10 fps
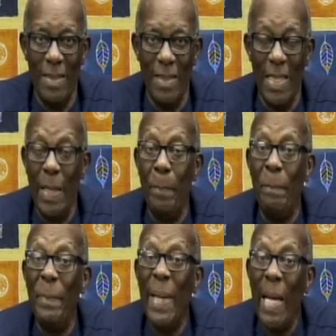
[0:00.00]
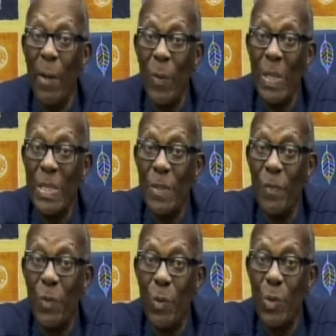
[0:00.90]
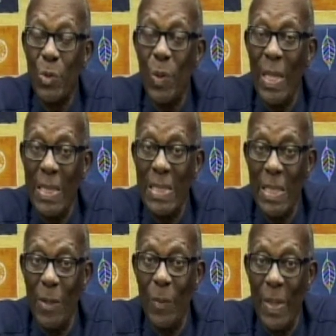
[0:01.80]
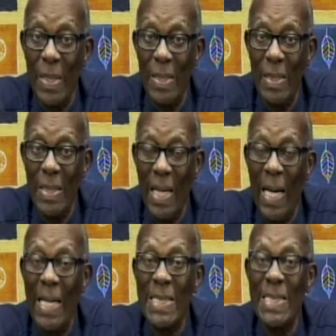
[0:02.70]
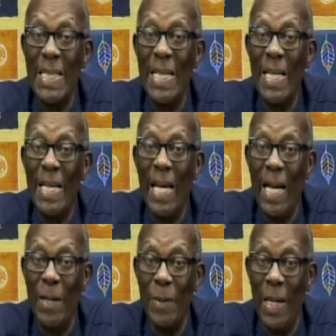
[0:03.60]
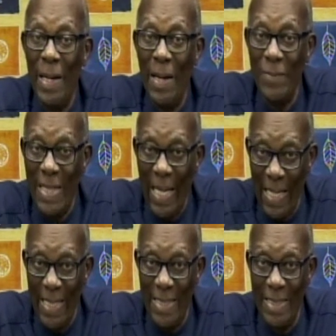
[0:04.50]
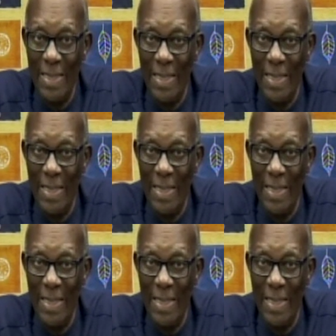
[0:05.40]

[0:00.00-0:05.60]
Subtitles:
the parents of those grandchildren have died,